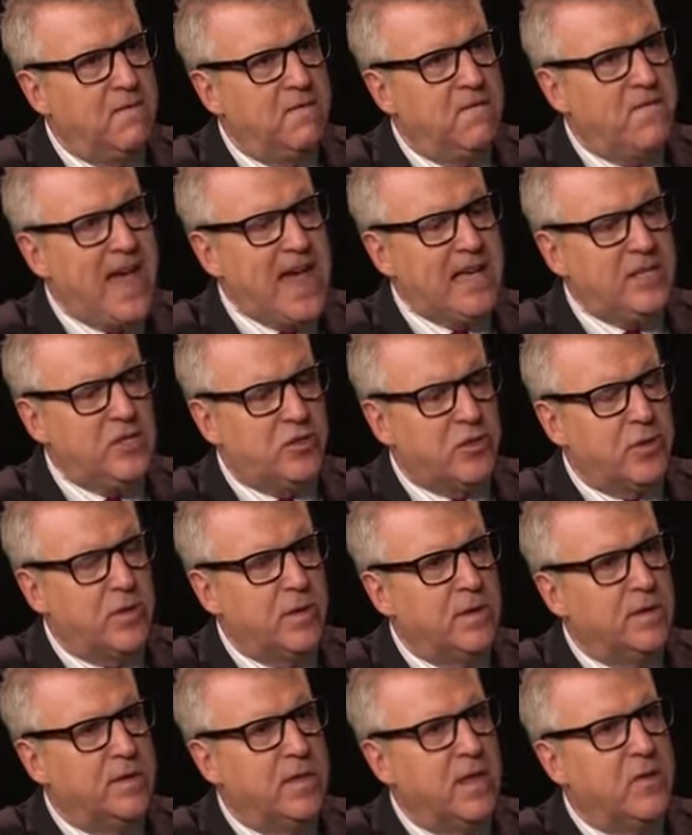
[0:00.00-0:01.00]

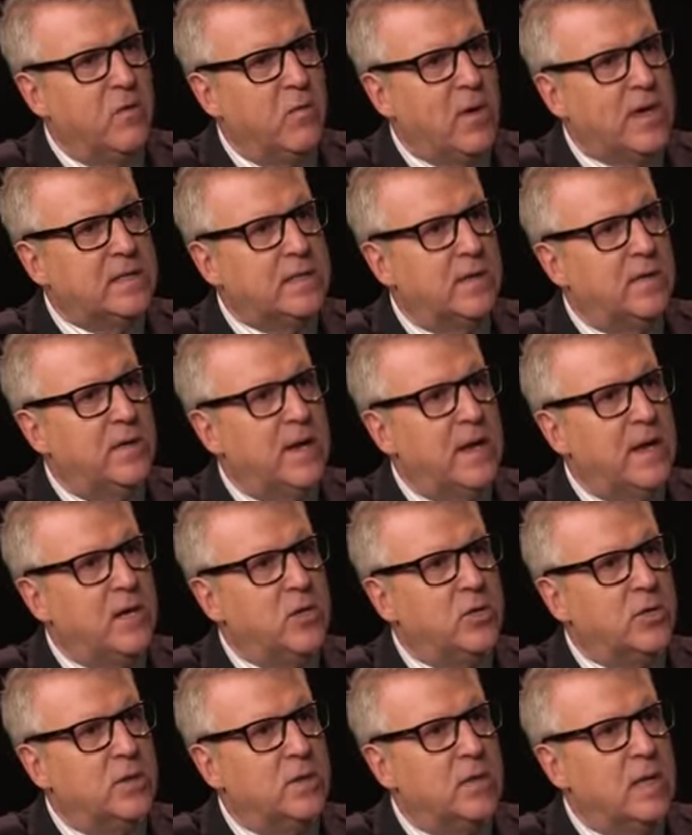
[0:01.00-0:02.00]
faster than the rest of the
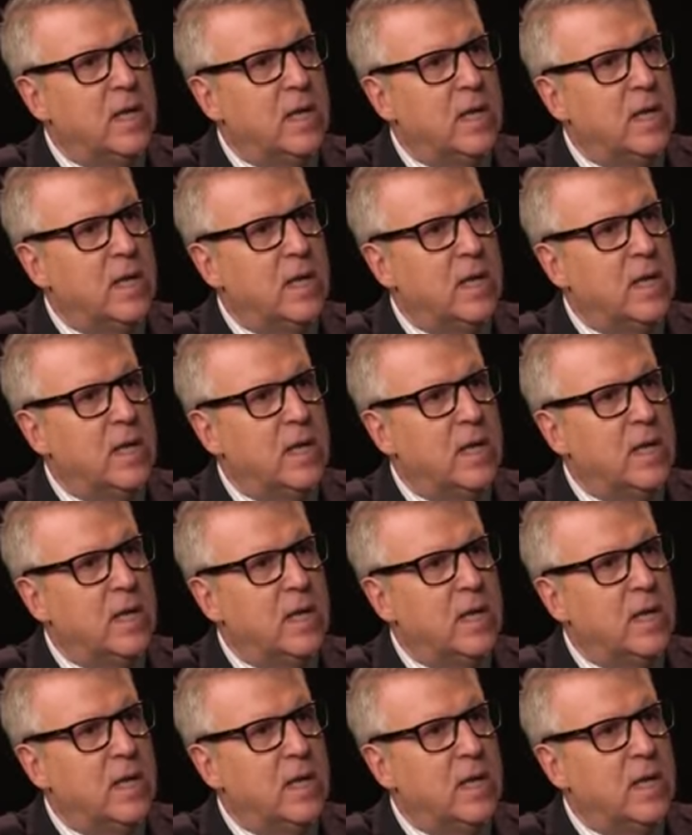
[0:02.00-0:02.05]
nation,